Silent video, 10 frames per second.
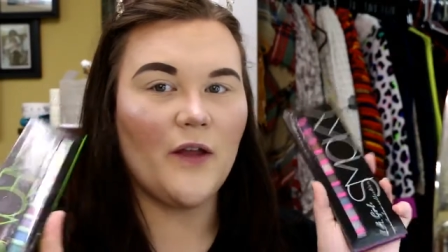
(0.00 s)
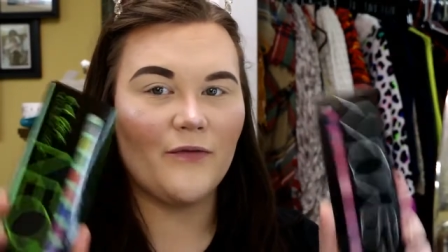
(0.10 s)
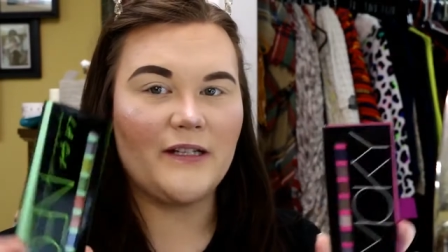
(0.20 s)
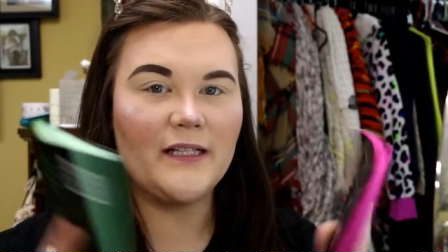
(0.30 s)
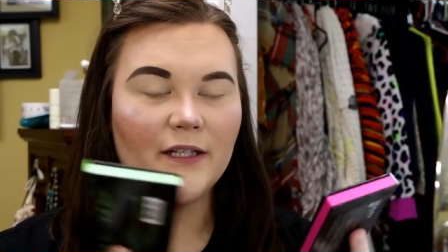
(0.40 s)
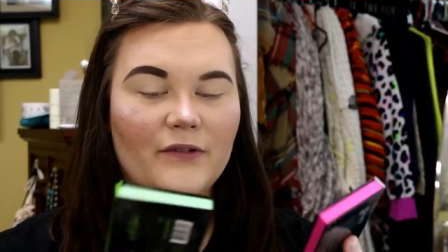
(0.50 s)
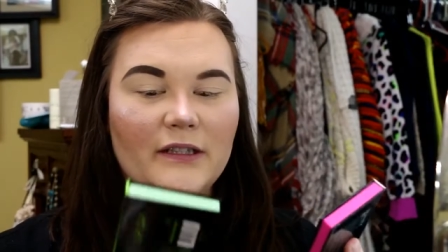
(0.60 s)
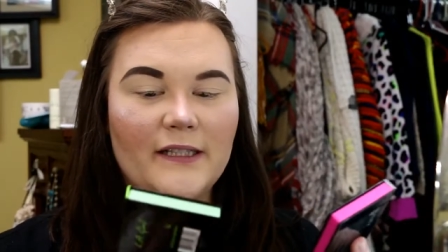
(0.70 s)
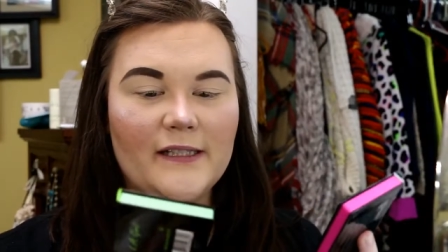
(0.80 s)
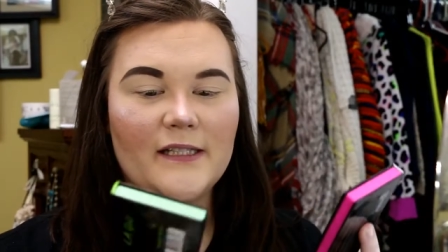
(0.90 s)
They recently
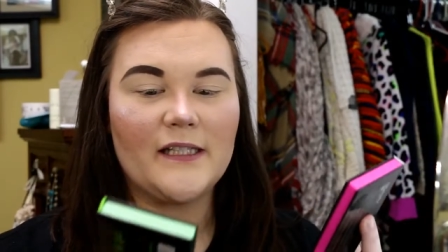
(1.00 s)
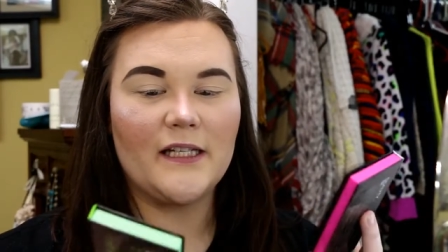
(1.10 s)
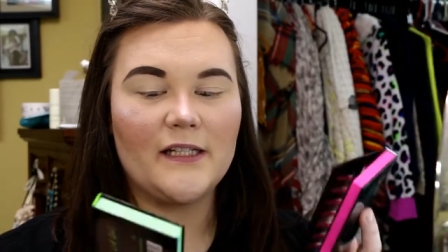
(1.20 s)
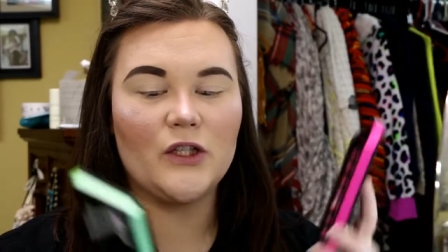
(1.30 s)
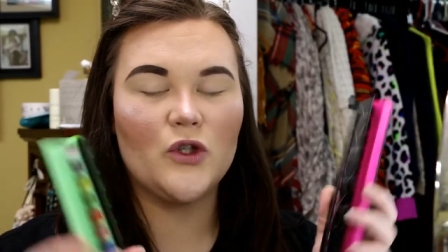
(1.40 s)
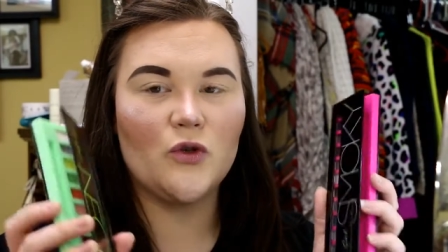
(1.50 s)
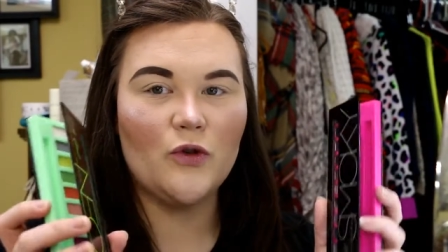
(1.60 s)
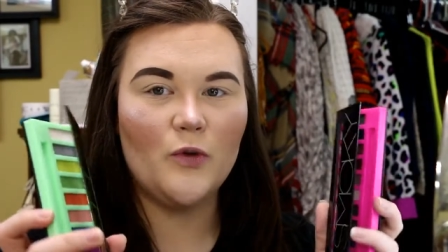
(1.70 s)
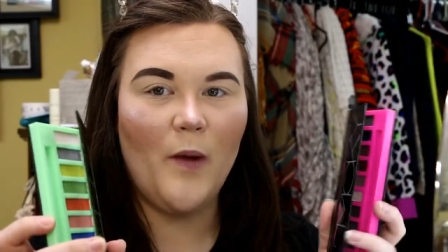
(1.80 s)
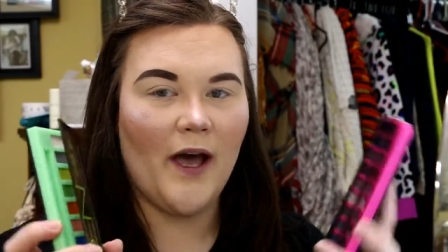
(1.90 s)
released these two
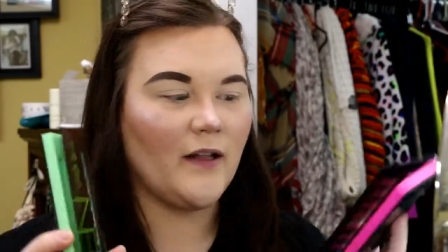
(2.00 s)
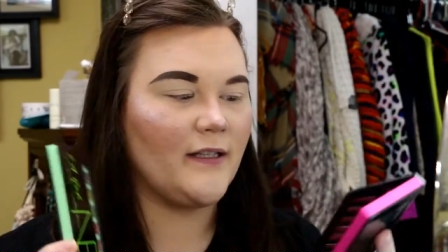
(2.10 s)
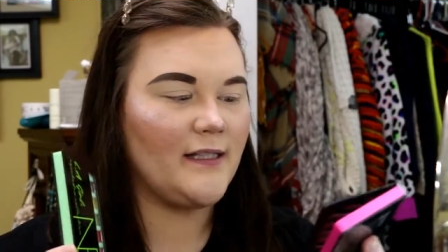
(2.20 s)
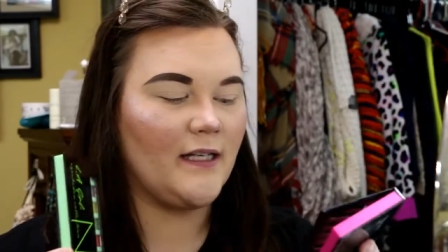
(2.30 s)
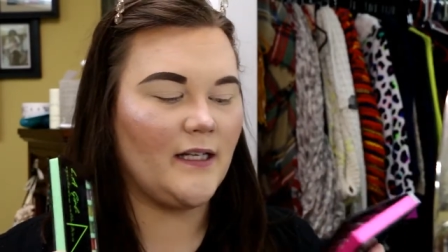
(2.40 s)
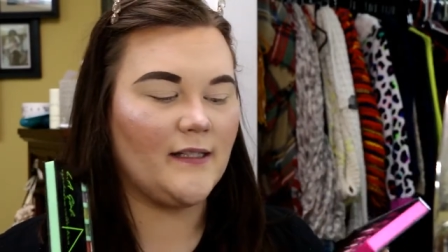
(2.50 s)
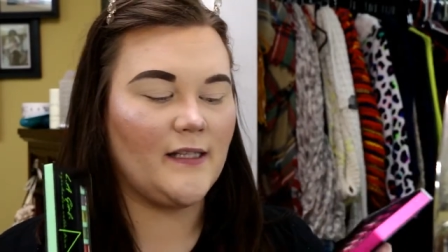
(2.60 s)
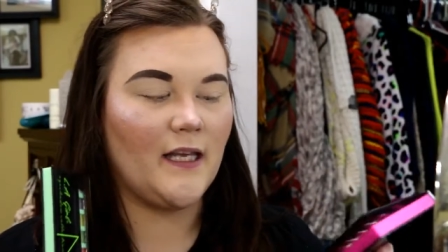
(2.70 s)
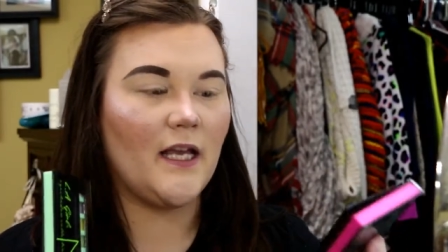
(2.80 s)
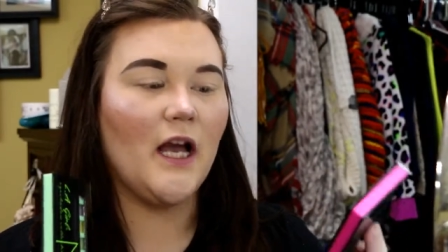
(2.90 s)
new palettes. It is
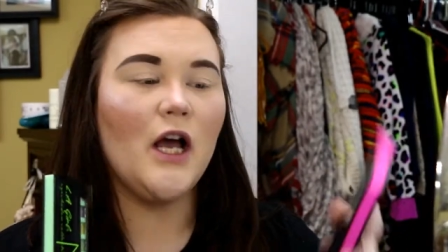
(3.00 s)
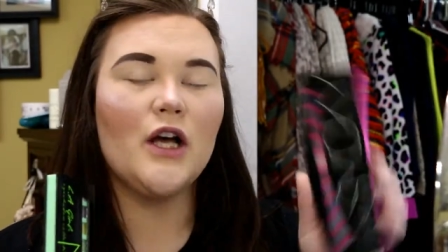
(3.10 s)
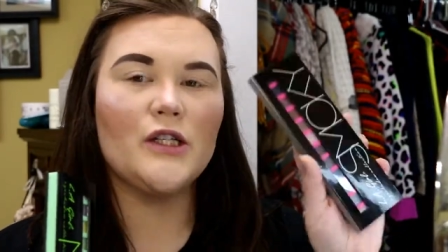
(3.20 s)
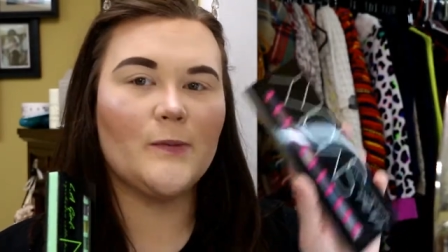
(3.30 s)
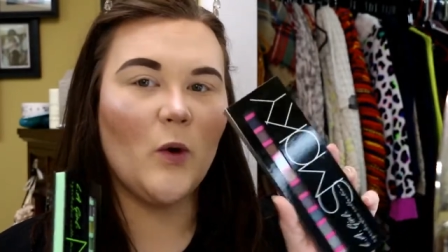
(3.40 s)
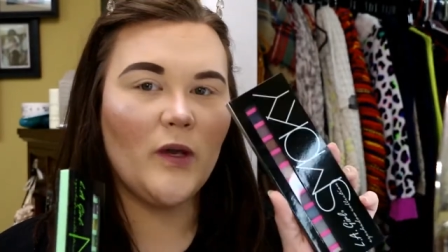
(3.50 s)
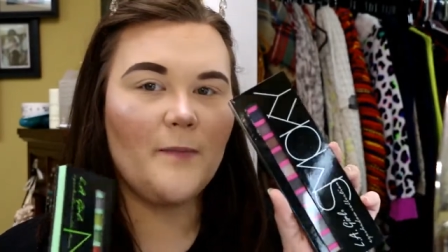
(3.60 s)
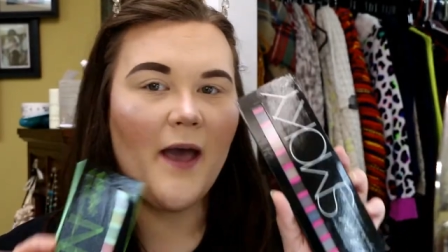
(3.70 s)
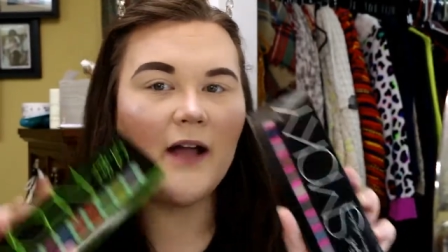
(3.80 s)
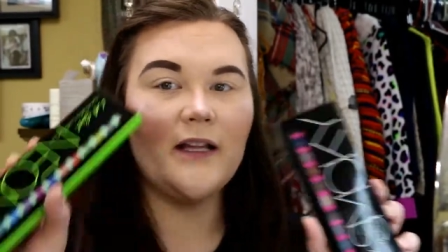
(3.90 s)
the
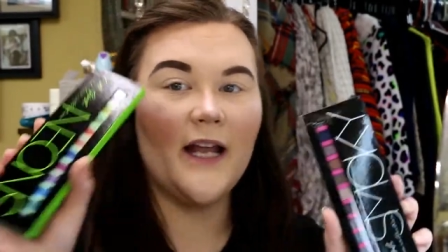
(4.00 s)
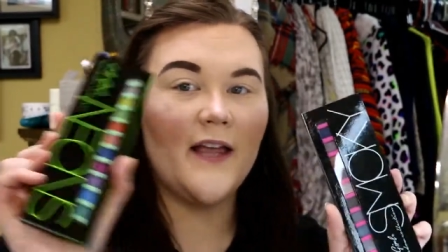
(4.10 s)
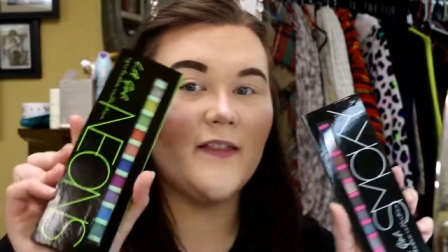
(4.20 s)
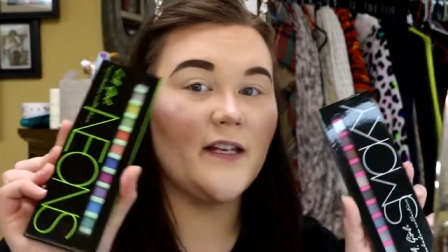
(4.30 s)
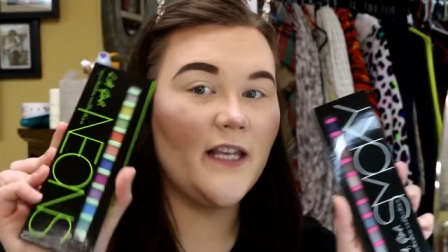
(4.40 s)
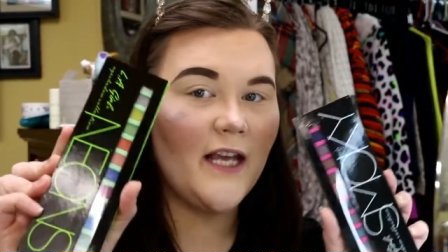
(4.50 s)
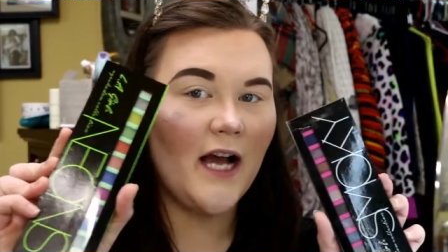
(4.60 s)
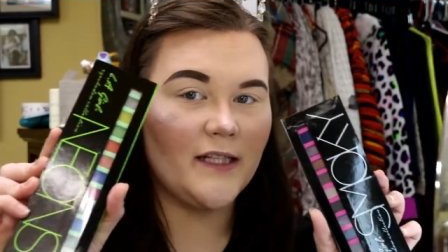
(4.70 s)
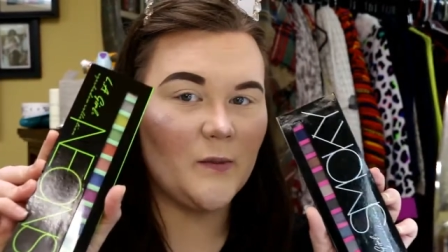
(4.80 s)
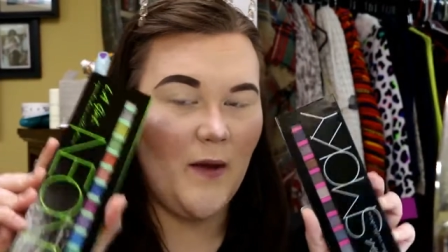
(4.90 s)
Smokey Palette and the
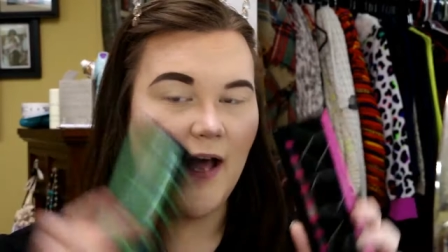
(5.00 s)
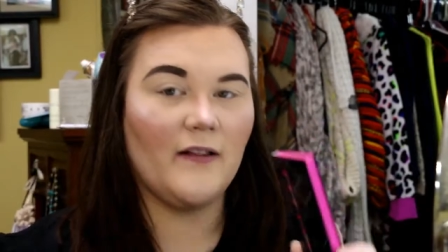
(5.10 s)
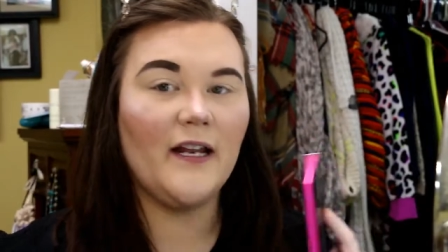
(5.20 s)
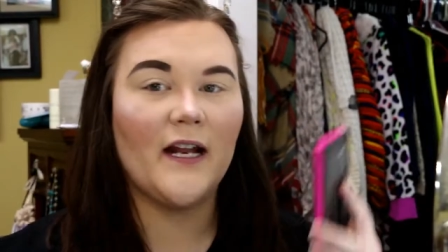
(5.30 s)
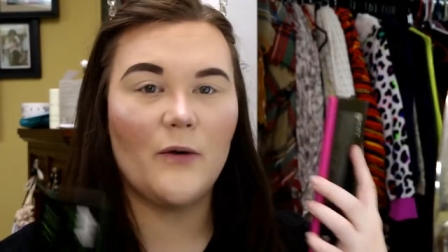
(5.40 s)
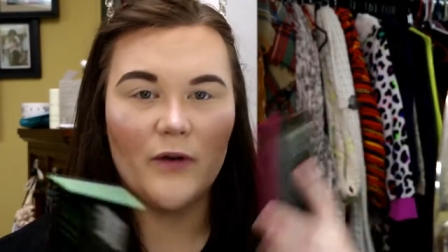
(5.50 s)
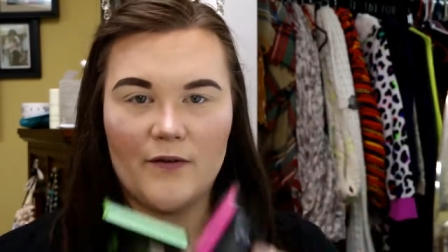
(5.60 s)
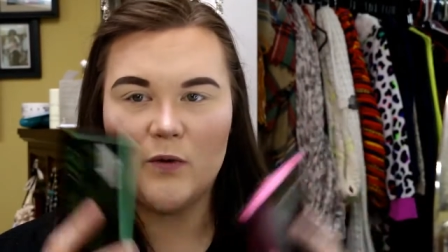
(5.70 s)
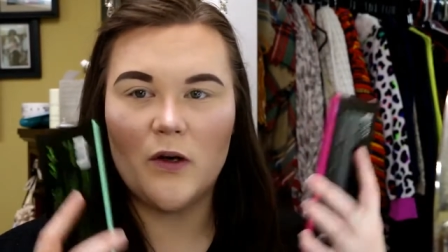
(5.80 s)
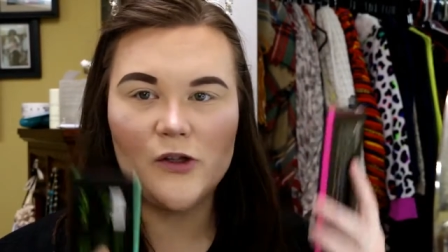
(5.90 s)
Neons Palette, and I will
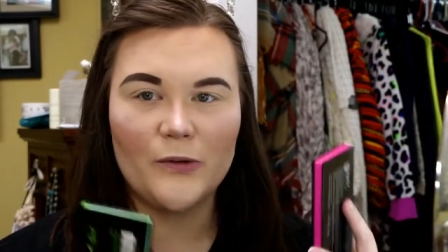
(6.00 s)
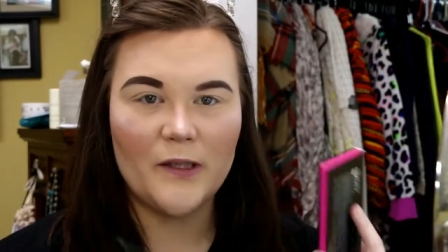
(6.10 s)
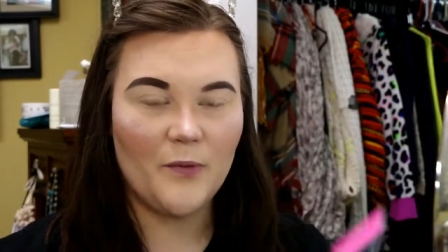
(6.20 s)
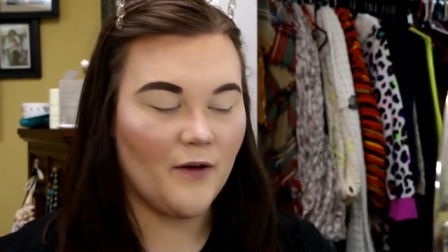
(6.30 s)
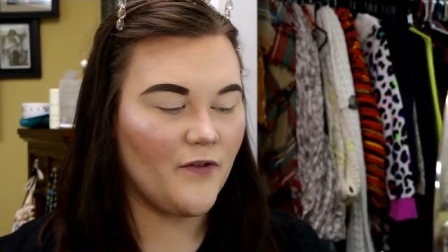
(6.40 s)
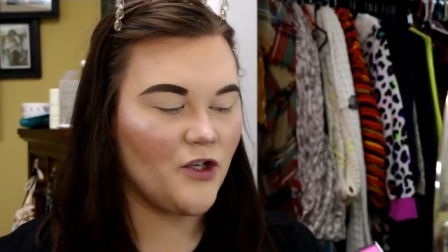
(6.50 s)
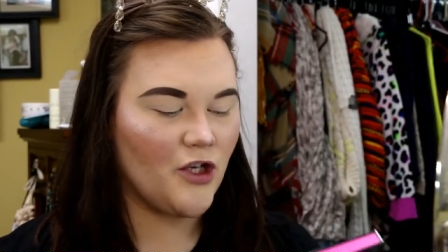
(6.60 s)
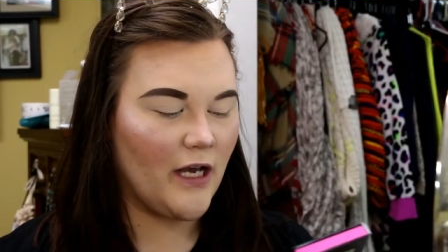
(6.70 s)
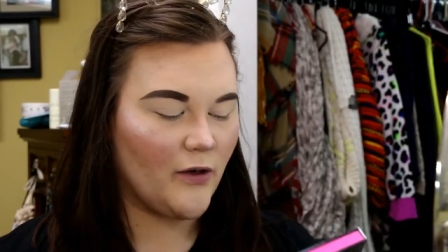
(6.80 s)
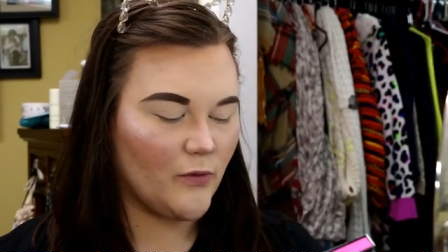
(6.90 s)
give you a close-up of the
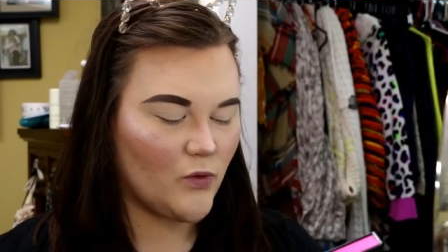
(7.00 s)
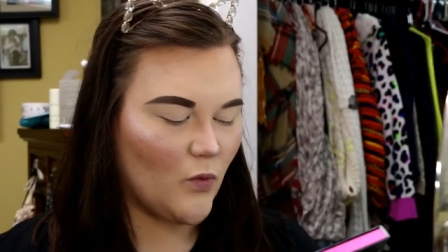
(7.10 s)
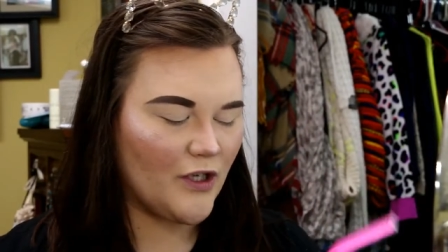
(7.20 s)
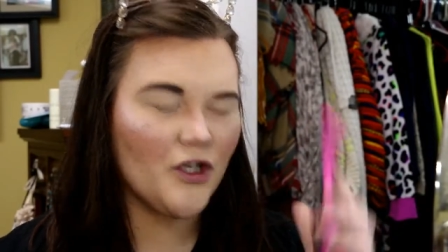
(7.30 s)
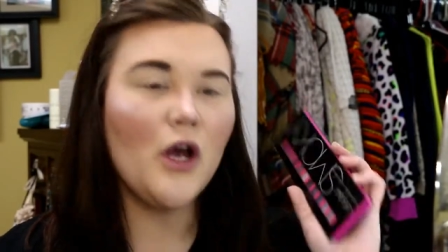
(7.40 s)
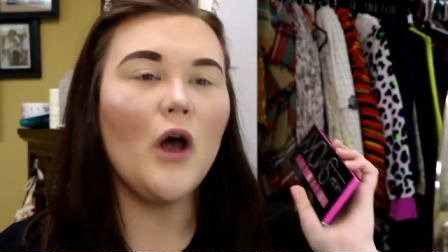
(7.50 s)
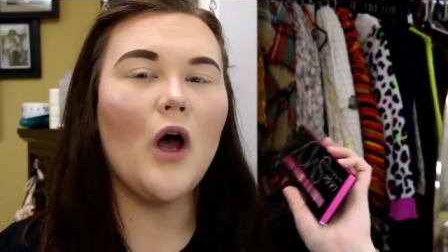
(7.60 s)
shadows, which